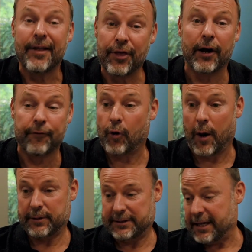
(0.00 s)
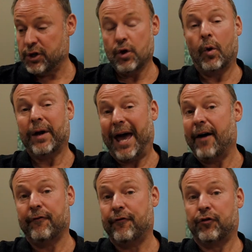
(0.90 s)
Therefore, I would say you don't
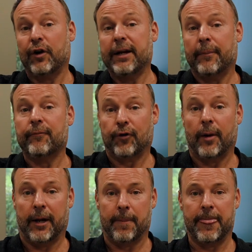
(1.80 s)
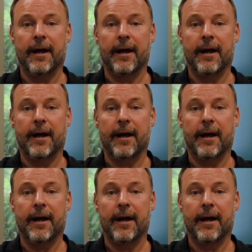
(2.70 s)
have freedom from it.